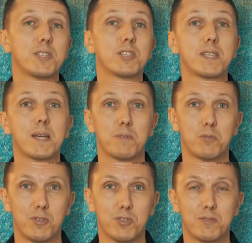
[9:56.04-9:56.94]
Shaliapin
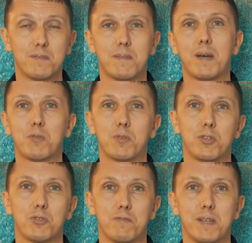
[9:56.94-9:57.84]
with you. I wish
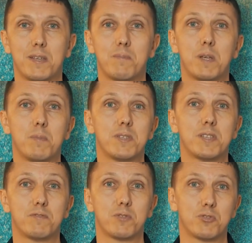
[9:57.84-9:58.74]
you to find the property
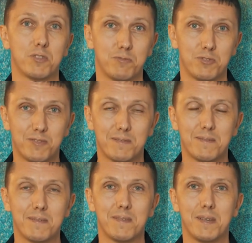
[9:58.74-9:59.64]
of your dreams.
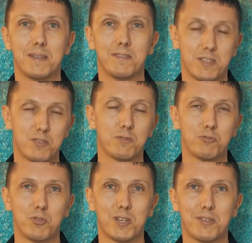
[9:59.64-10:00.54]
and see you in
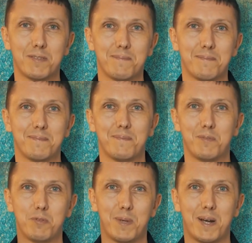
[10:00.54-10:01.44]
Phuket.
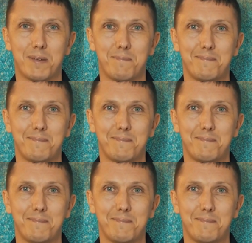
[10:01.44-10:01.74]
Goodbye.